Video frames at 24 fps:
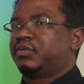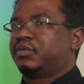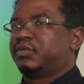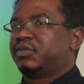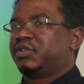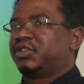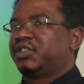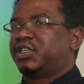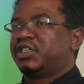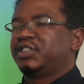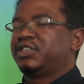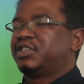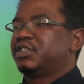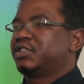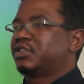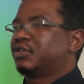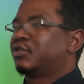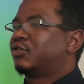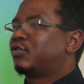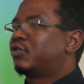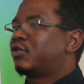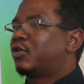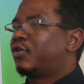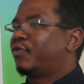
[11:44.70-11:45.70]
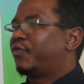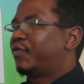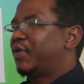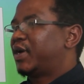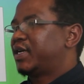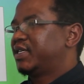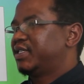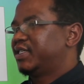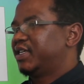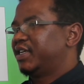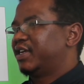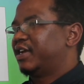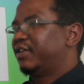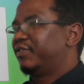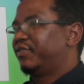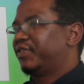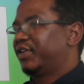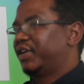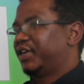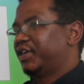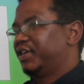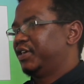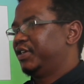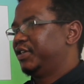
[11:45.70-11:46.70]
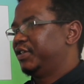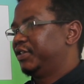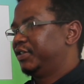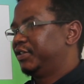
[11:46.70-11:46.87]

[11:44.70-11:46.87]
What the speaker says: churches grow fast in Africa,